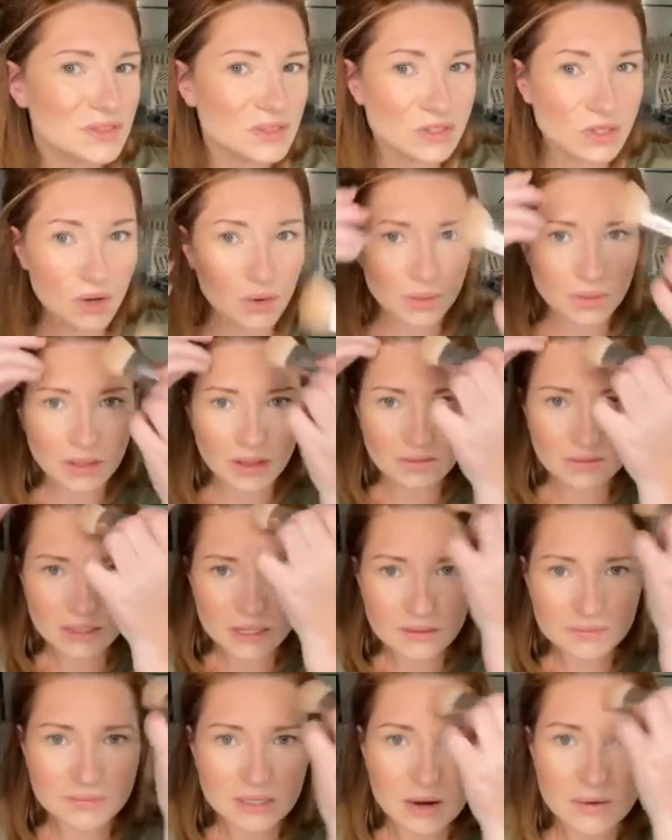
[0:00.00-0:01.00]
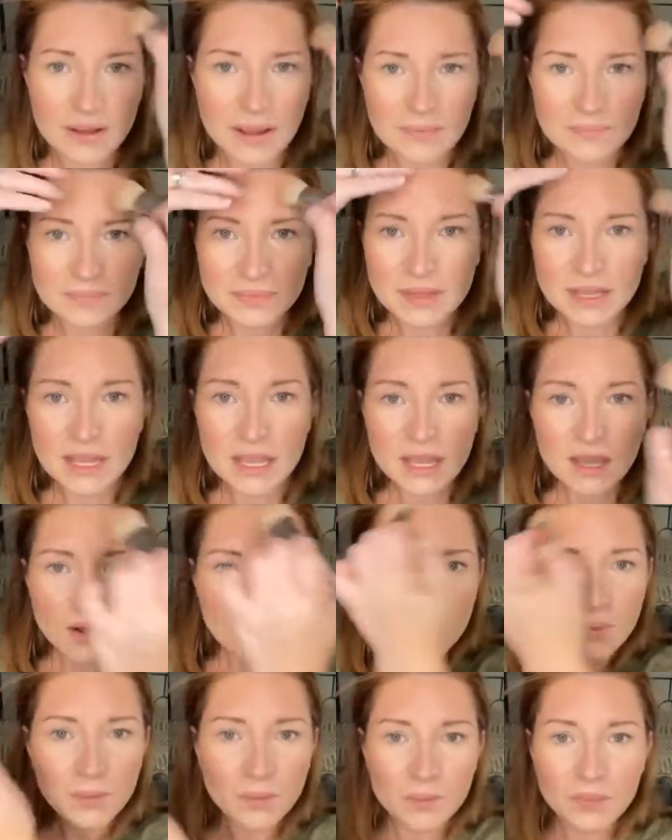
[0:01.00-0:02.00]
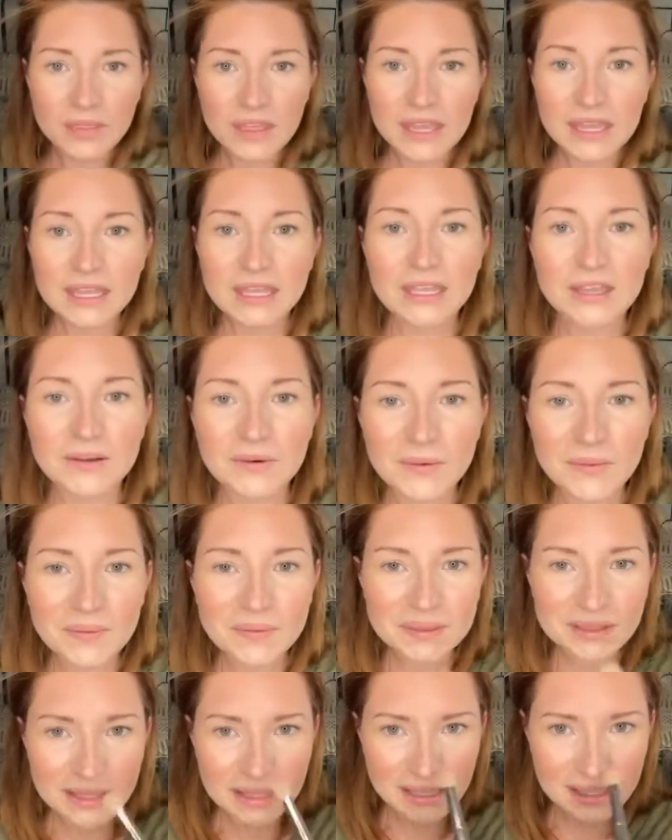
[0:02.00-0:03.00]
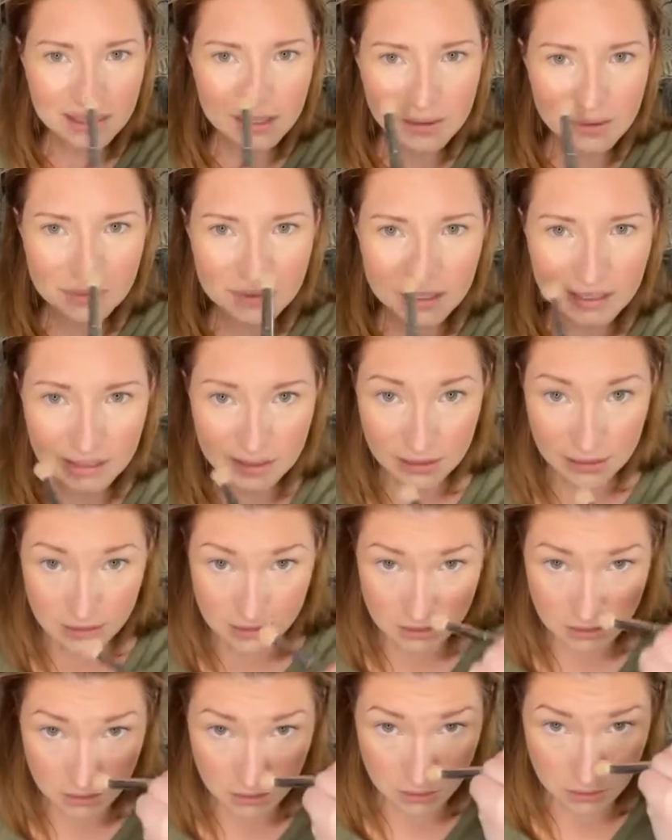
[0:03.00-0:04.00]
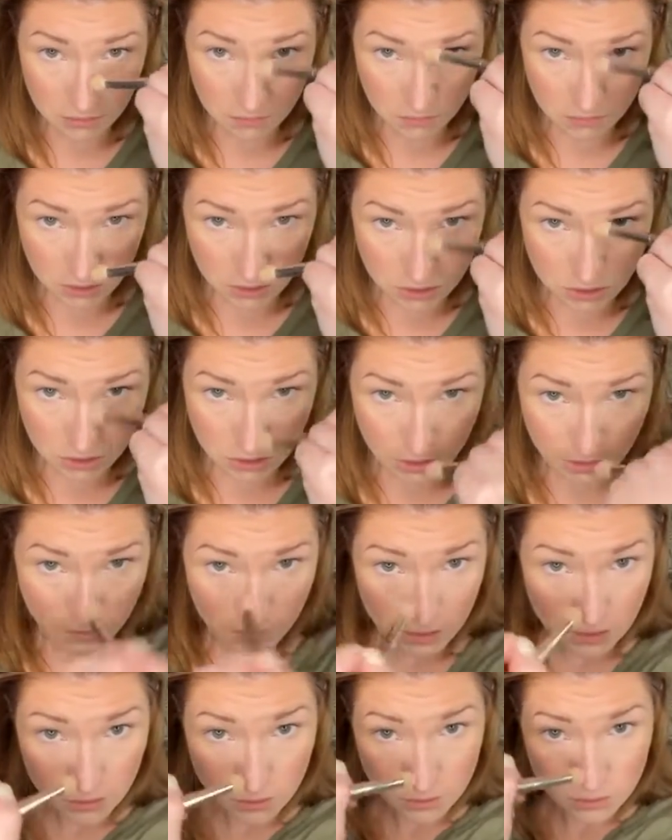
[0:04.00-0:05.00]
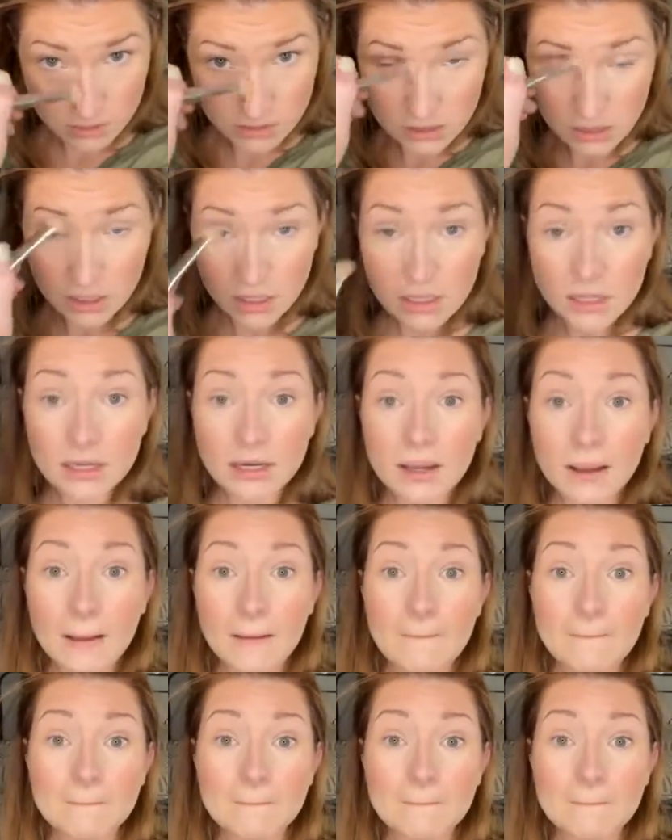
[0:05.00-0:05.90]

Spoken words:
So lovely. Okay. Thank you. Thank you, ladies. Make sure I got my nose good.